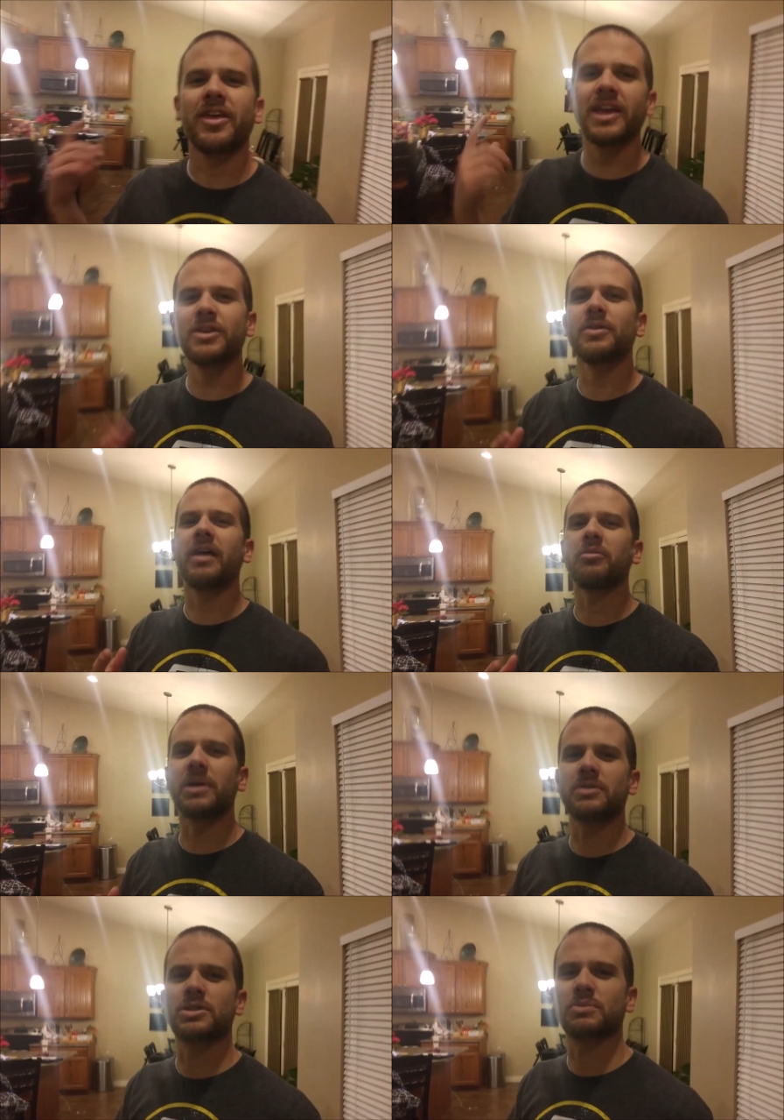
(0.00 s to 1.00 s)
Thank you to
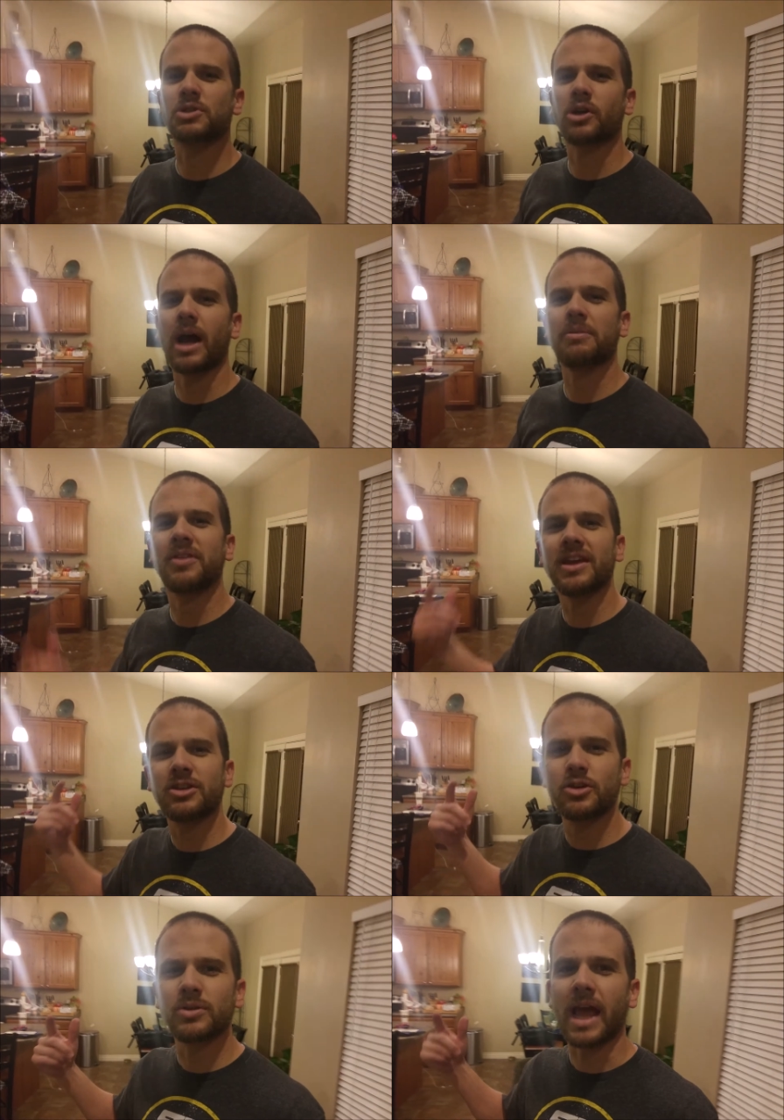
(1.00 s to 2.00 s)
everybody who subscribed.
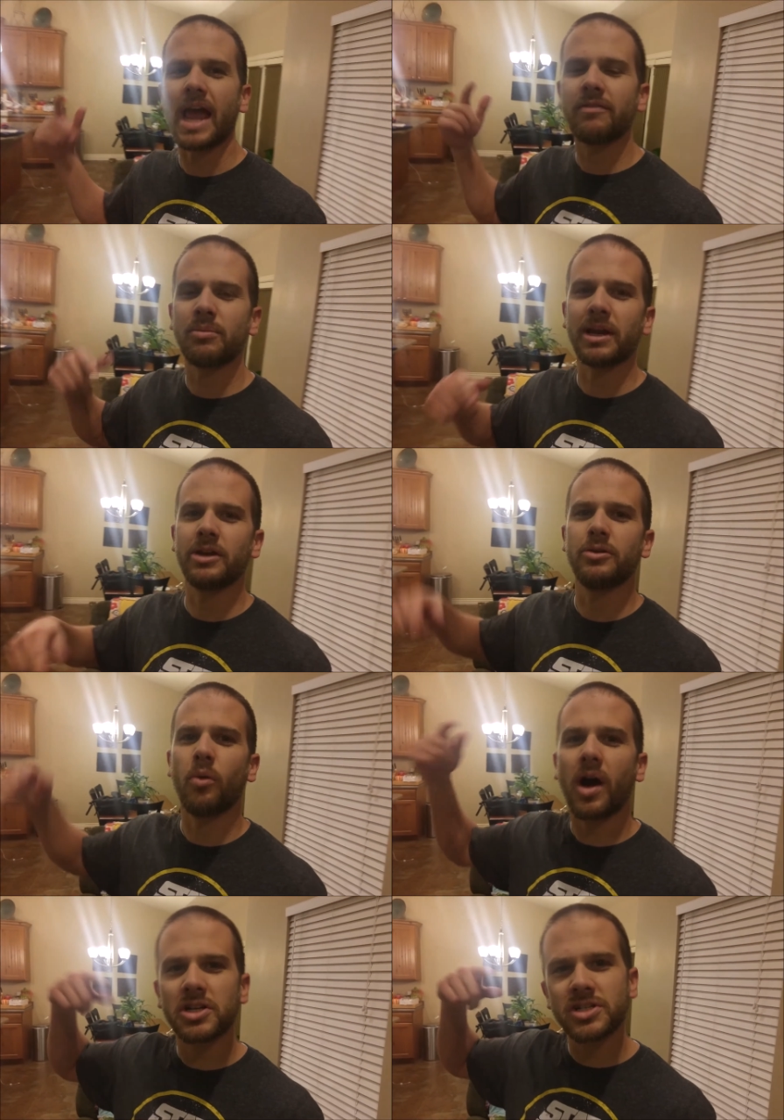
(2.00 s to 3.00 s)
Thank you to everybody who
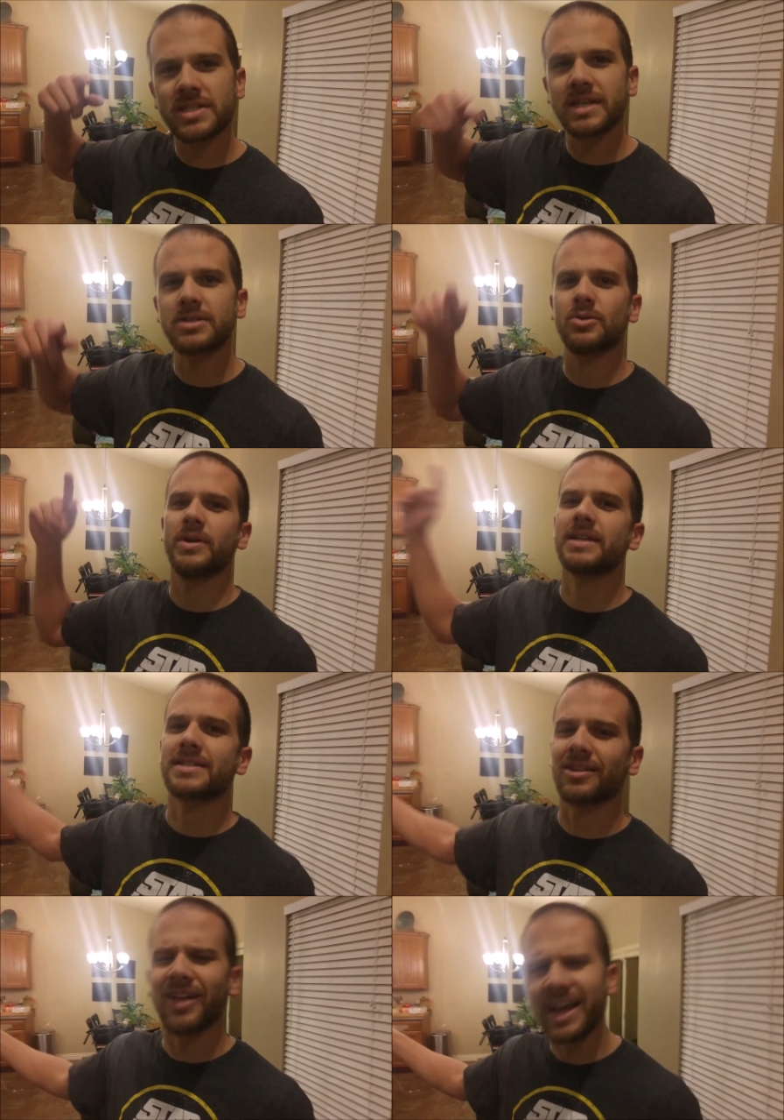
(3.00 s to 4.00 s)
watches these, who
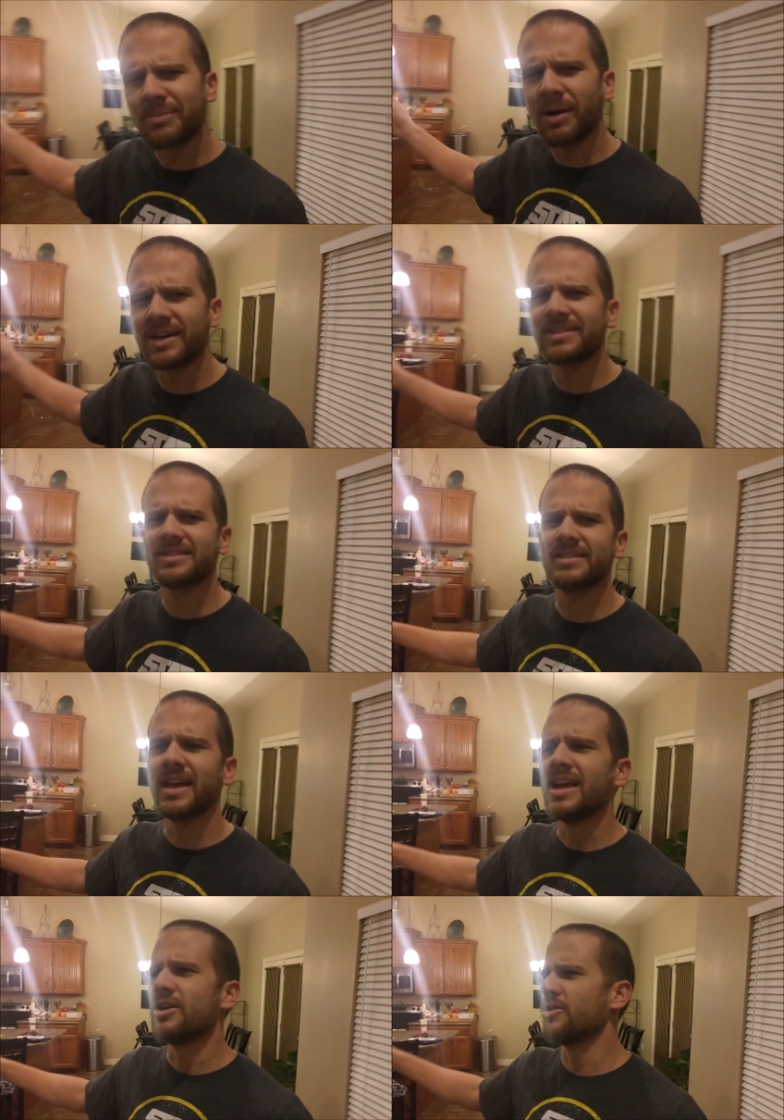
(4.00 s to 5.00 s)
hits the like button,
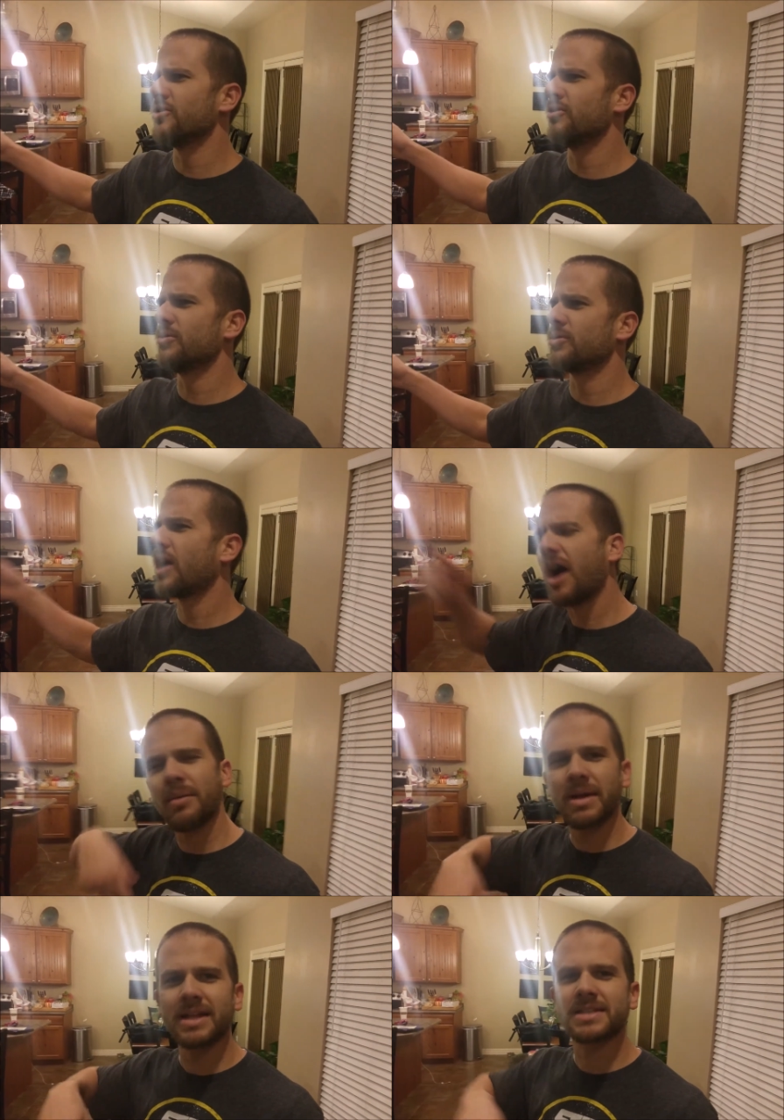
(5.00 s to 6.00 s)
who
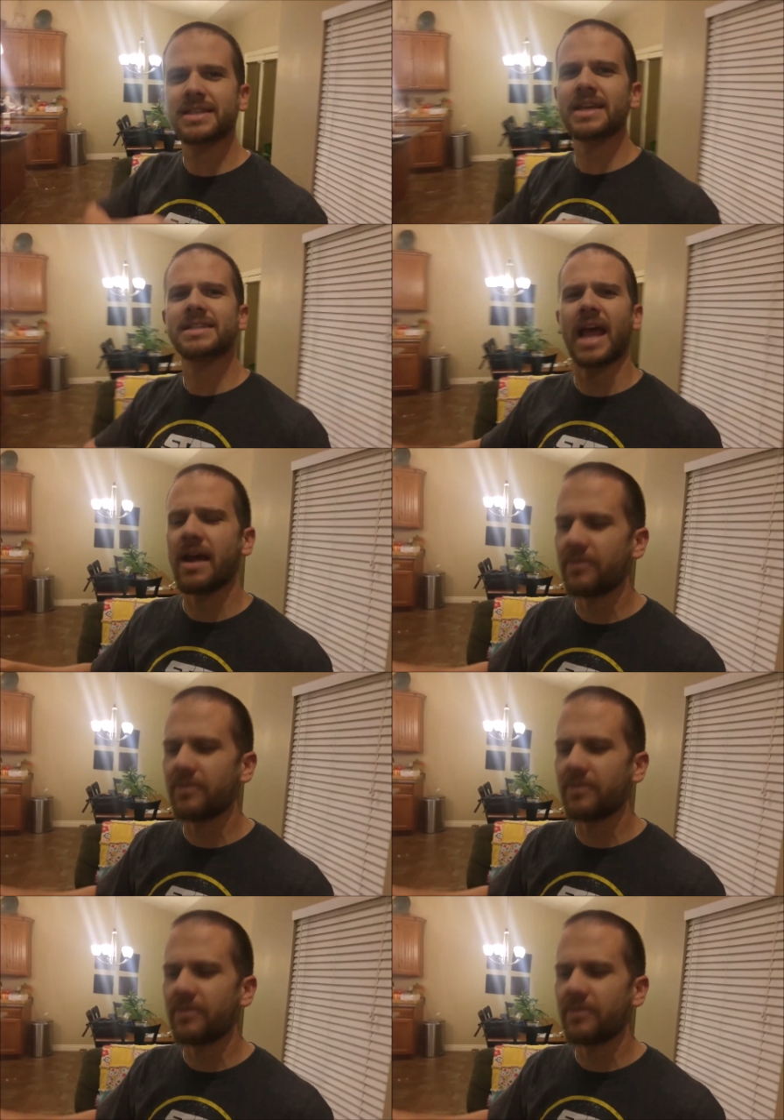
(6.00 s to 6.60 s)
comments. Thanks to